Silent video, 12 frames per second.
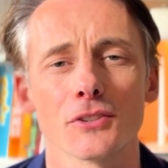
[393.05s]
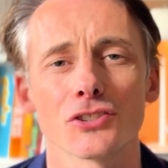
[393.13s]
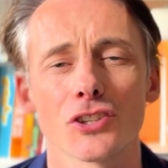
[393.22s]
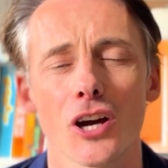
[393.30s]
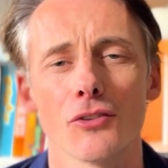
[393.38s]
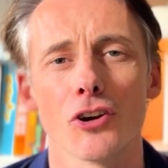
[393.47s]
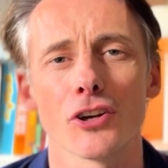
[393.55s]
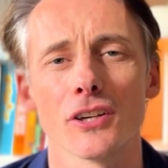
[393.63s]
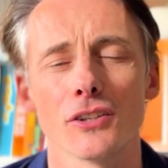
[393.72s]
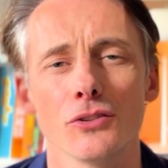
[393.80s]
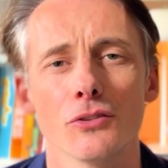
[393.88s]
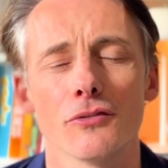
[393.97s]

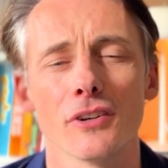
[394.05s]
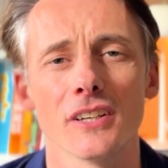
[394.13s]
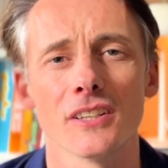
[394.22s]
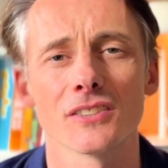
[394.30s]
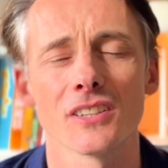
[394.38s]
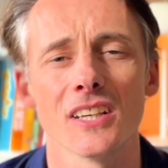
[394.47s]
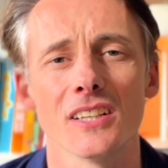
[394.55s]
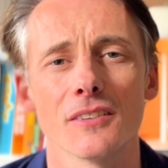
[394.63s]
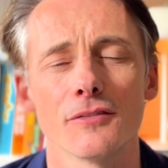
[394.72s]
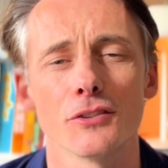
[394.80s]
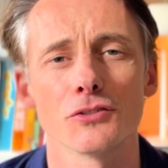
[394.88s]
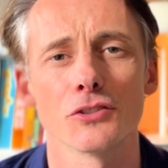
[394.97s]
skyrocket your fitness in the
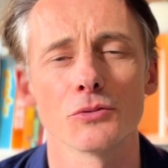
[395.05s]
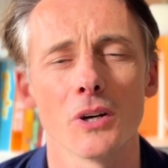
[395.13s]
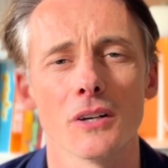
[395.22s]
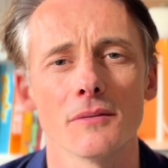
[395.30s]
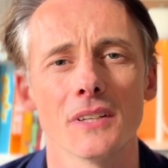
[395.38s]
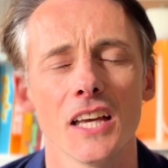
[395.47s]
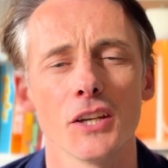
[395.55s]
future as well.